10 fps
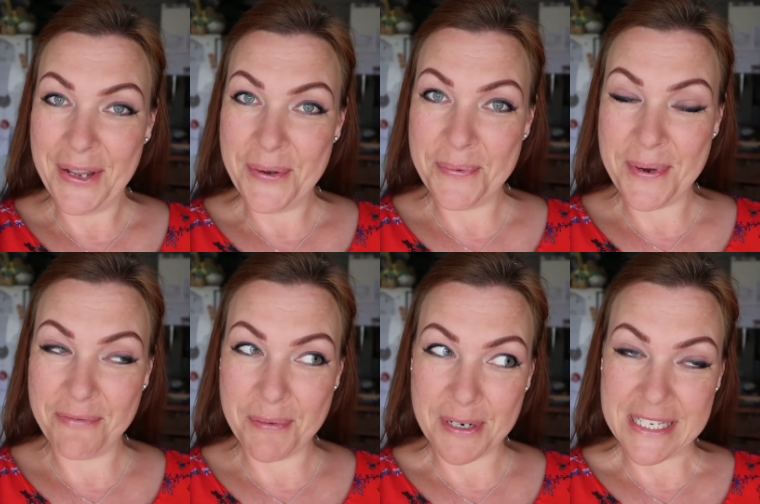Hello
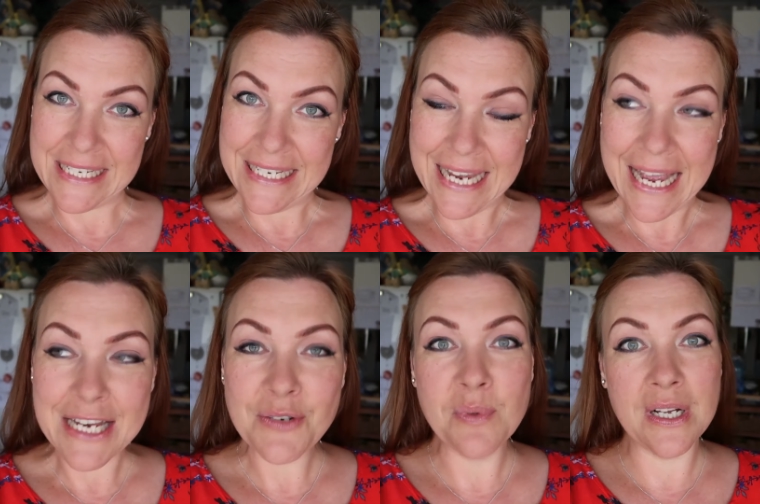everybody
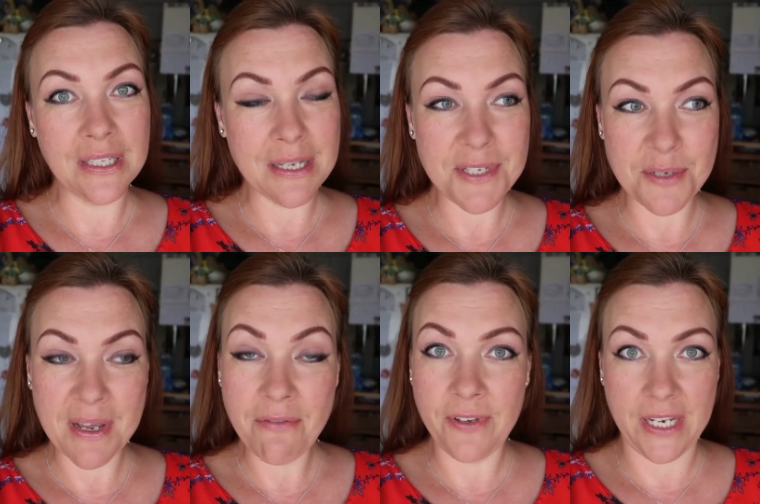and welcome to
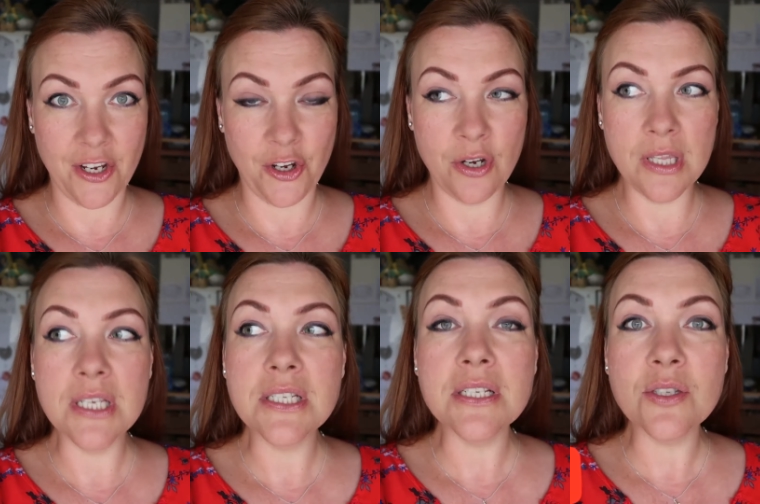my video.
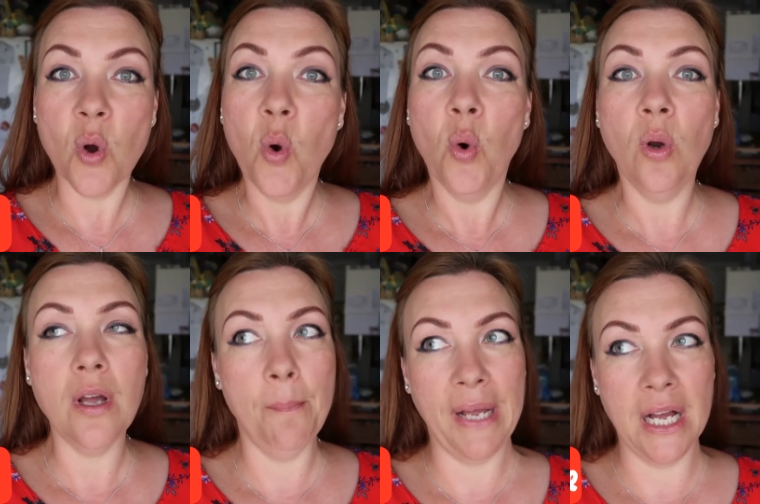This is all
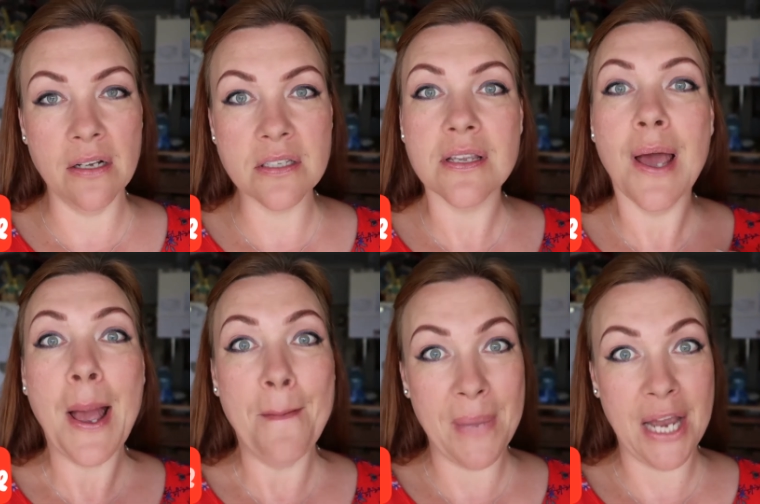about
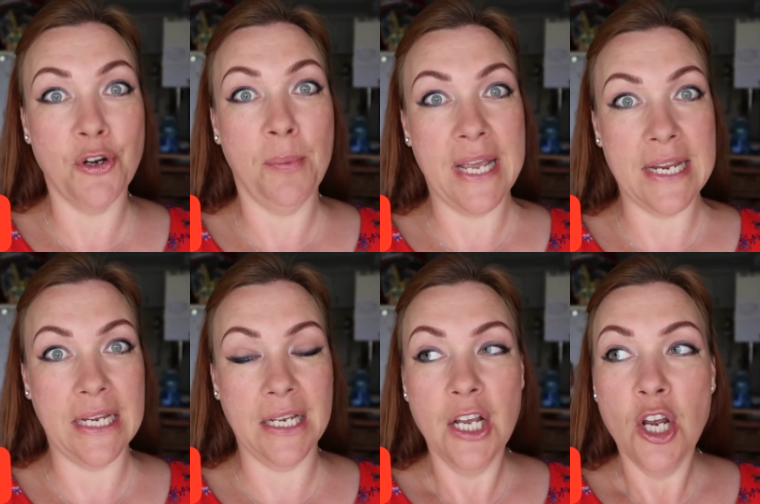
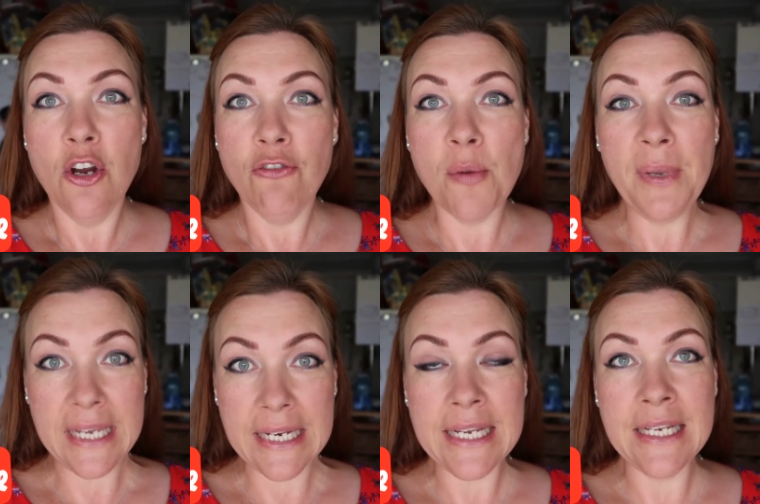microblading. From
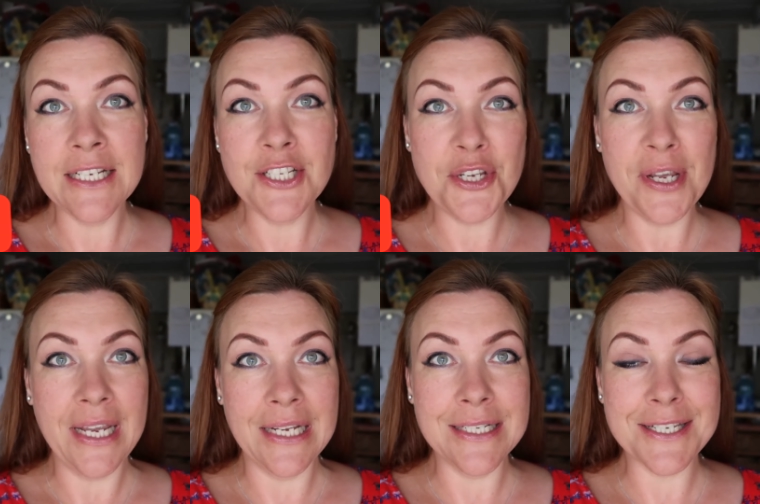beginning to
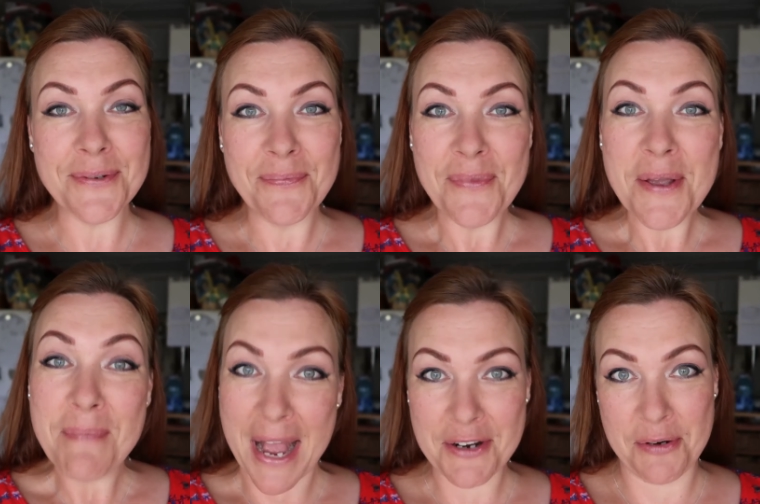end,
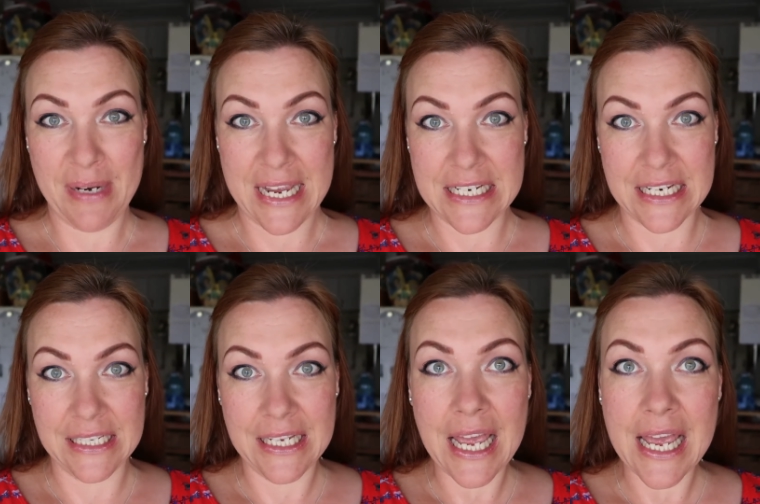
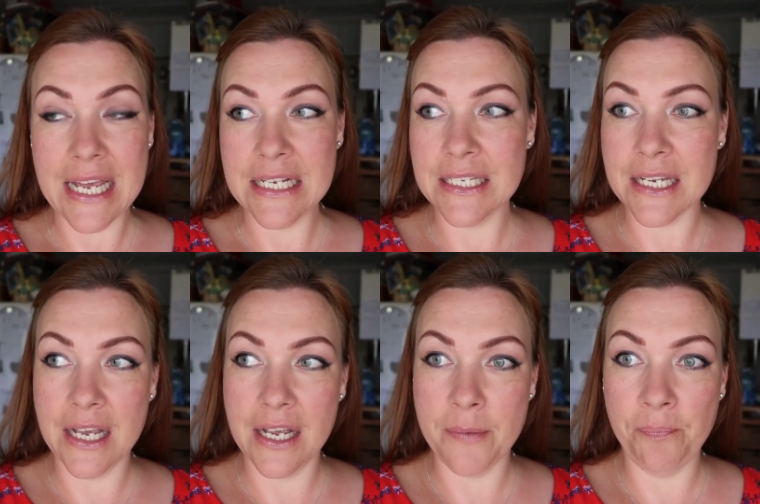microblading. And
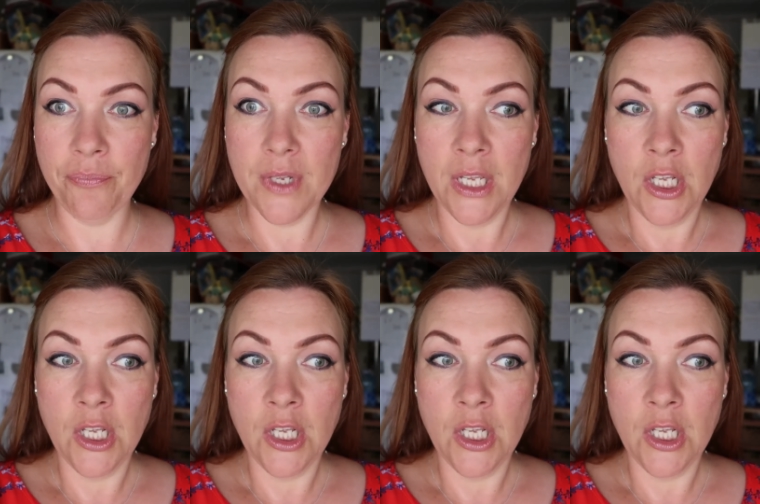um,